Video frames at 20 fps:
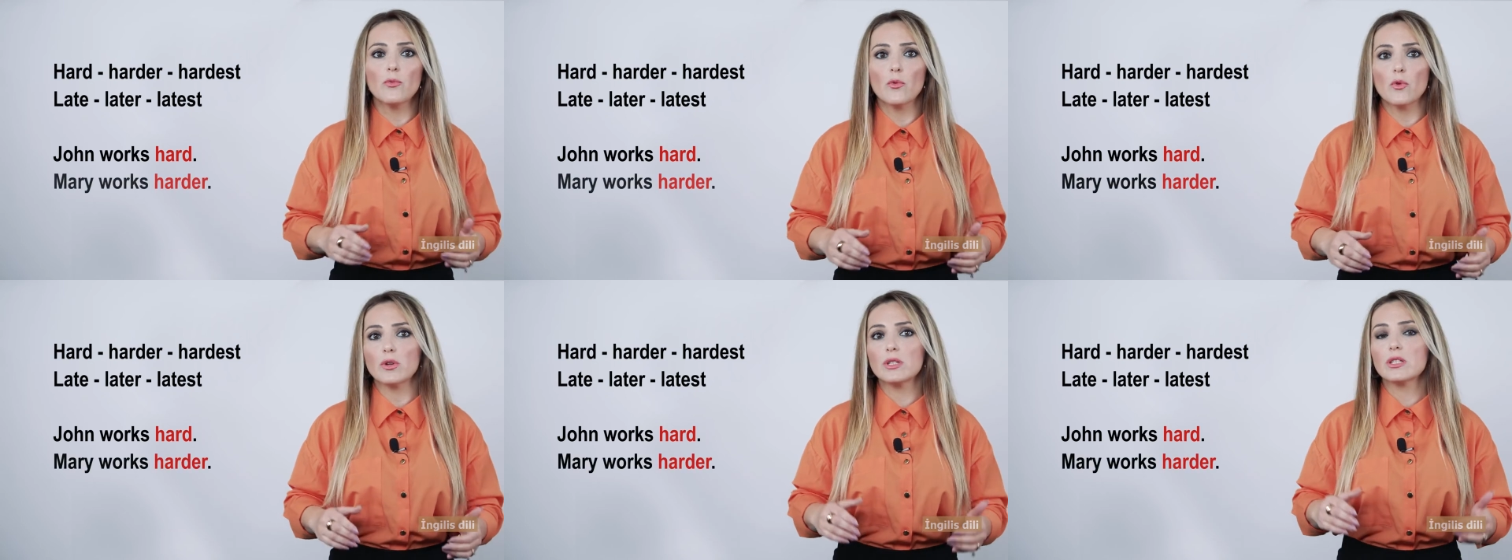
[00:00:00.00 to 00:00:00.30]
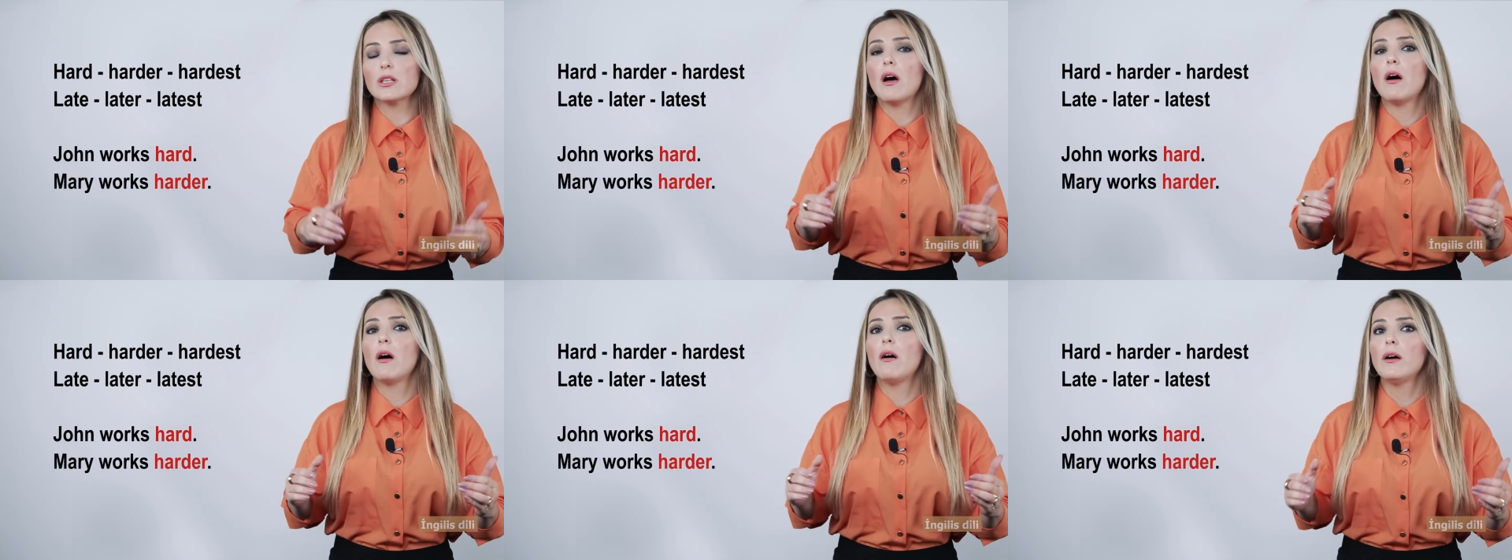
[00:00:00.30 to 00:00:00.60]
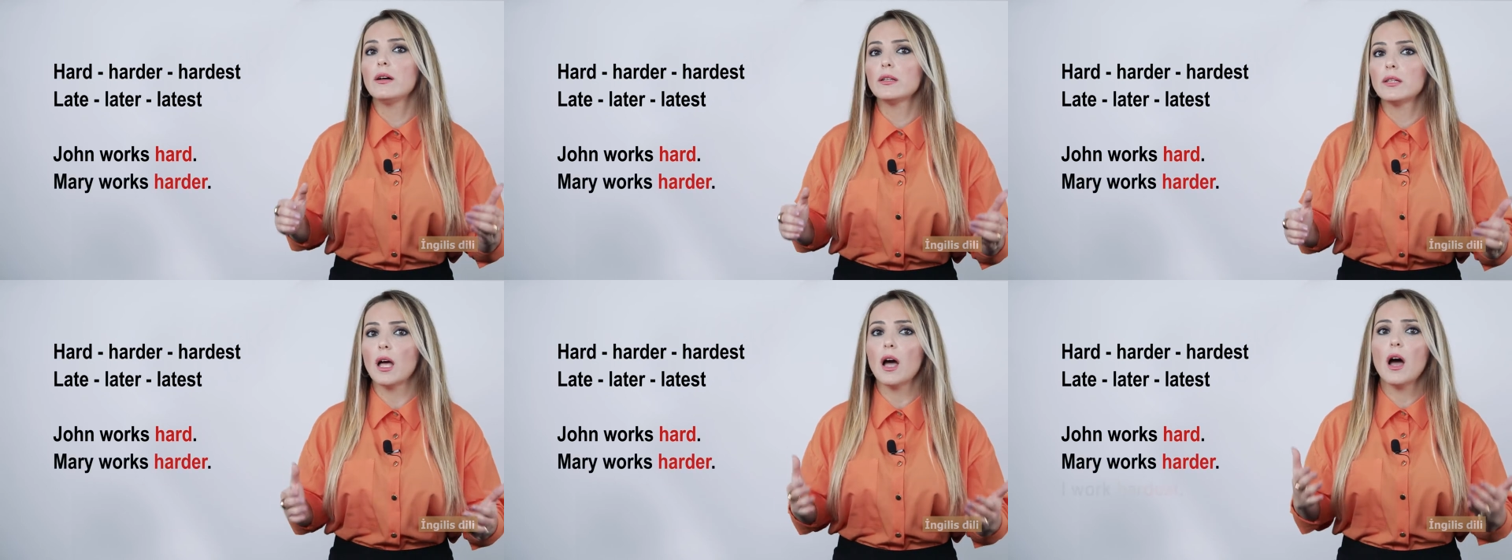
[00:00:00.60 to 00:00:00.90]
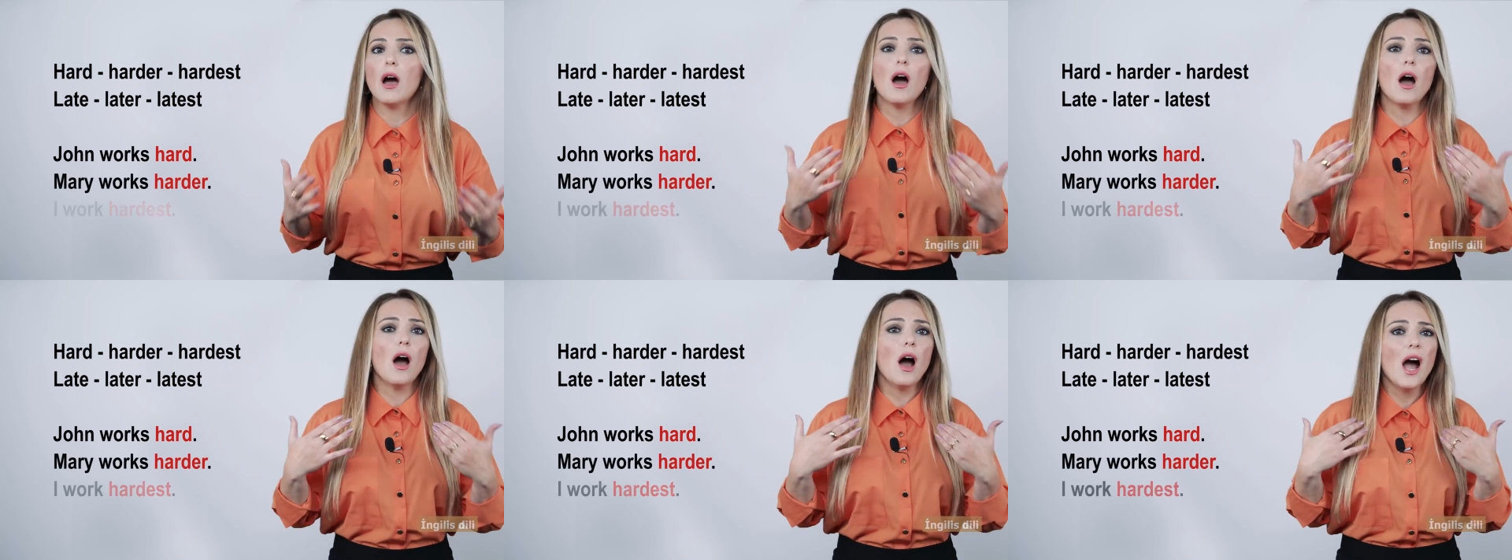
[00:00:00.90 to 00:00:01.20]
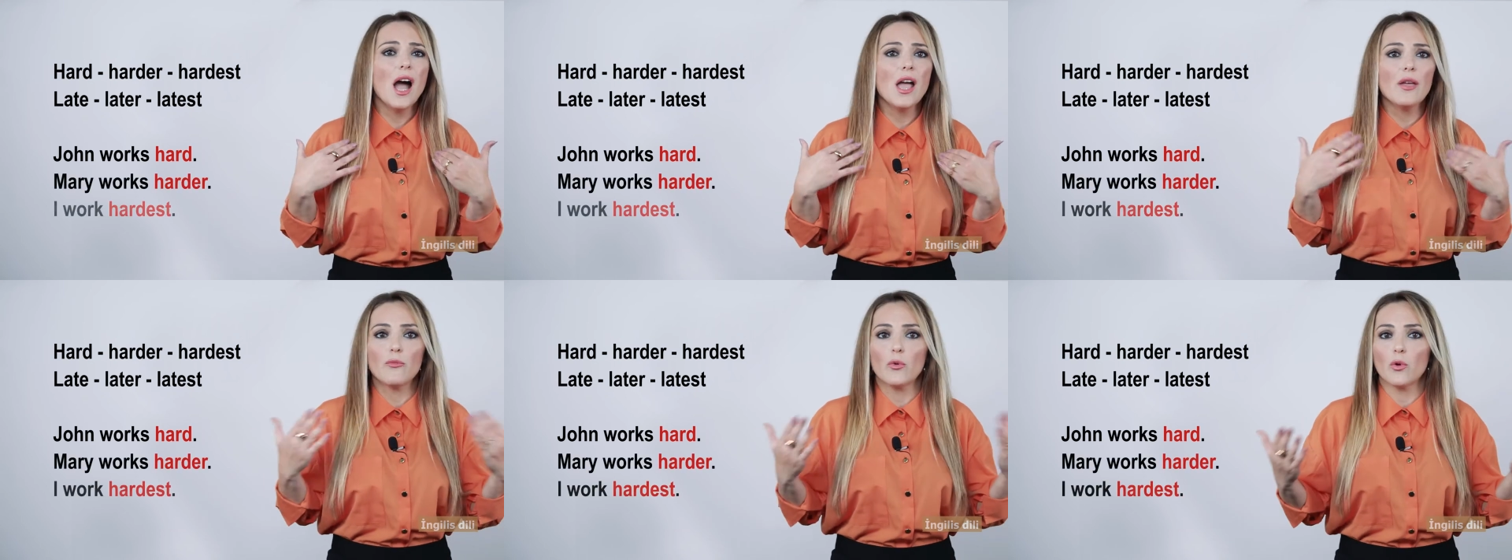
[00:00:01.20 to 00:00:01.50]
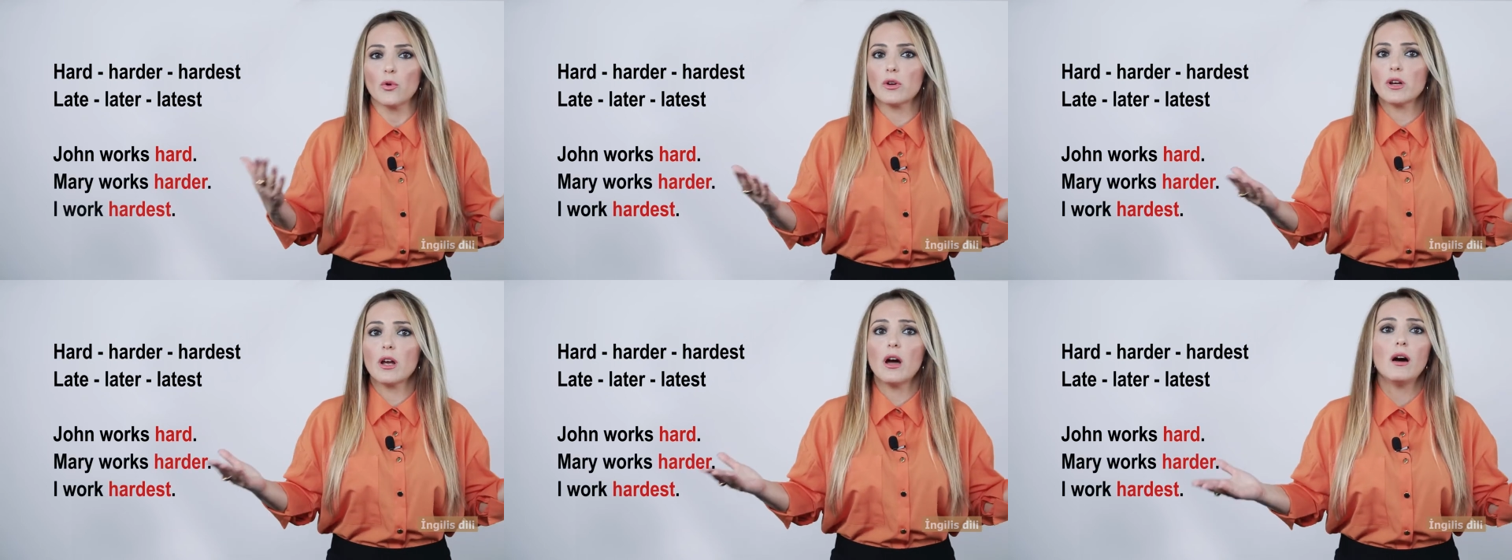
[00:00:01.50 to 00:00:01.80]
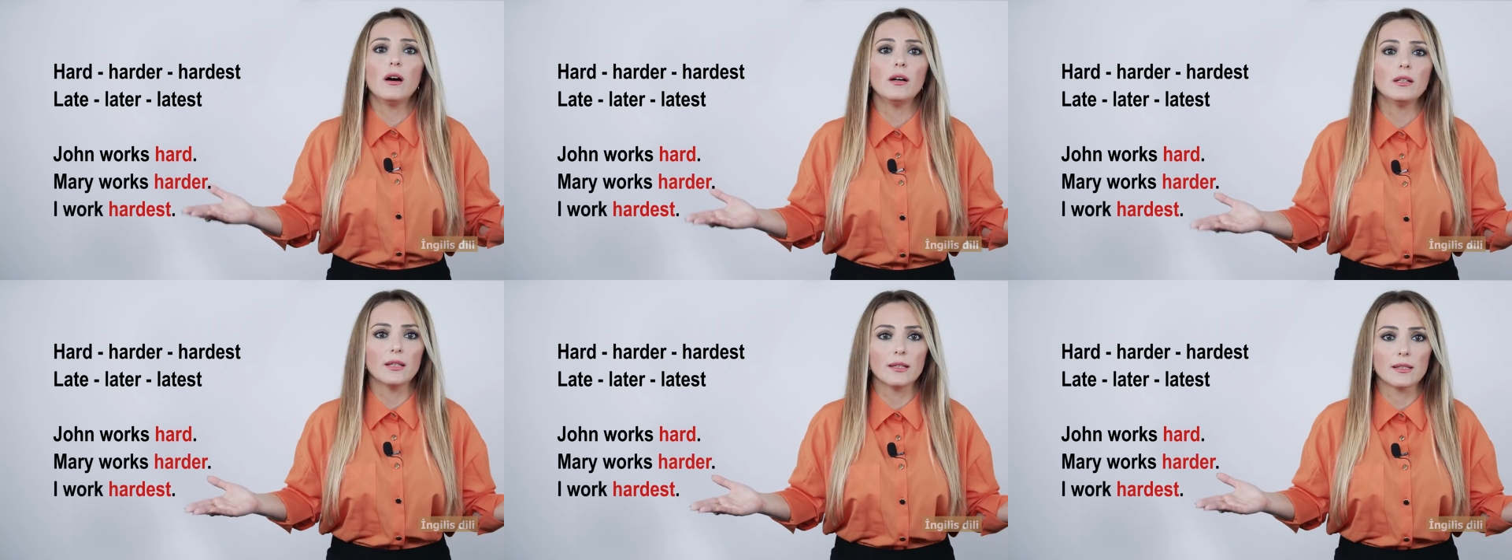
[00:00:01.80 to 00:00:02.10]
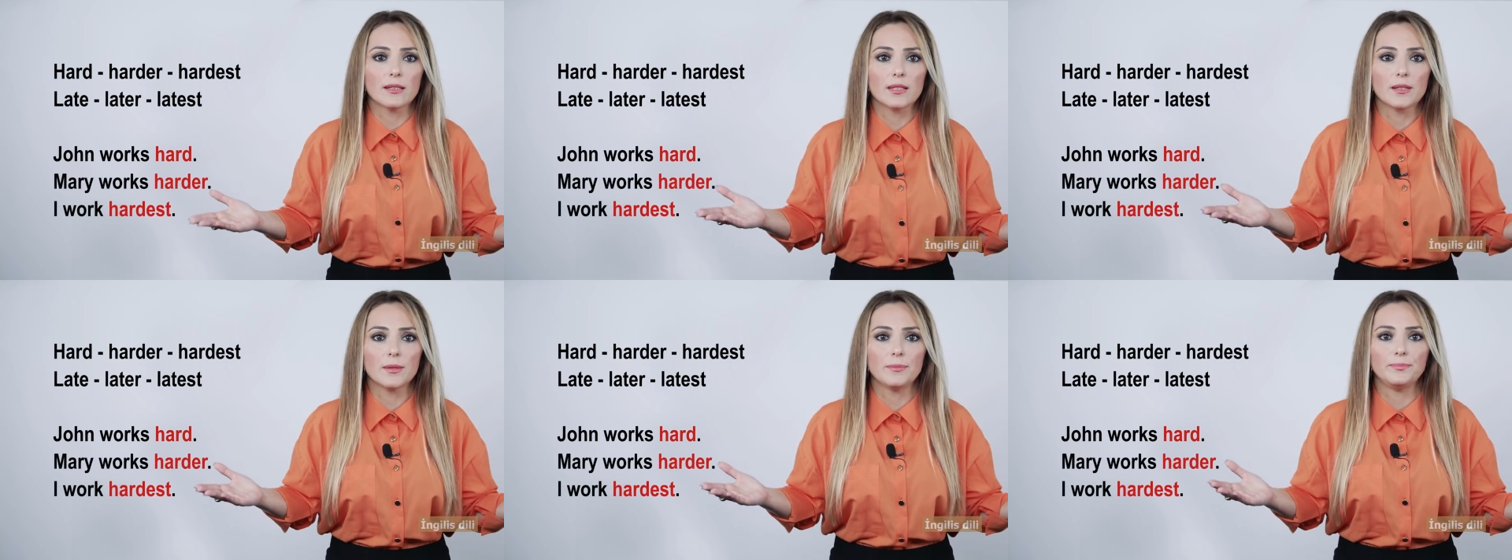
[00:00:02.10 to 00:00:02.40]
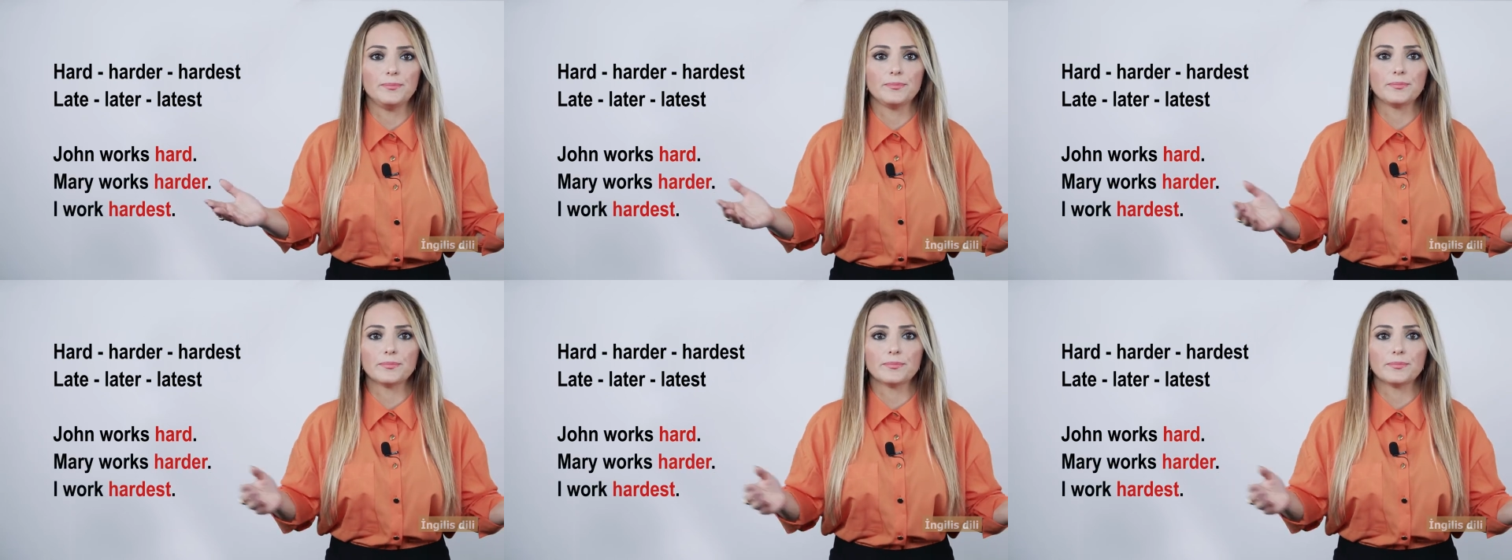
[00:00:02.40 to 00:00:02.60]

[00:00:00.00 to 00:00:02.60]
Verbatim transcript: works harder, I work hardest.